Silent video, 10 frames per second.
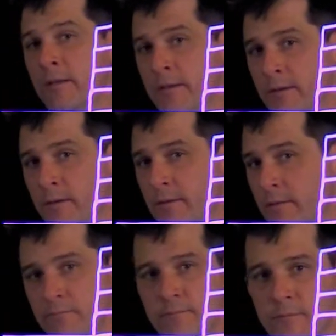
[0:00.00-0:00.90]

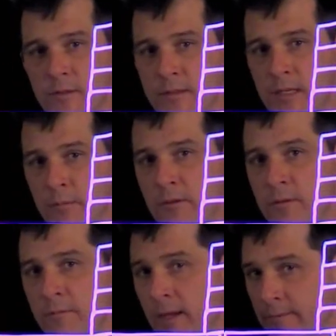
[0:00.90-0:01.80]
years,
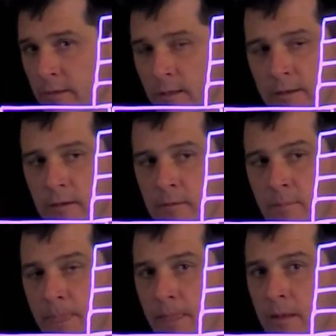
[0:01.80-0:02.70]
stable, non-volatile,
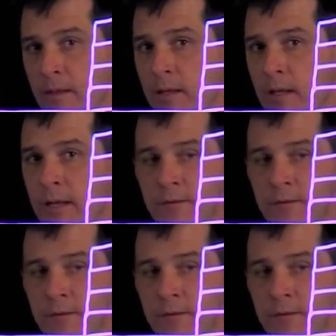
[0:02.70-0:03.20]
and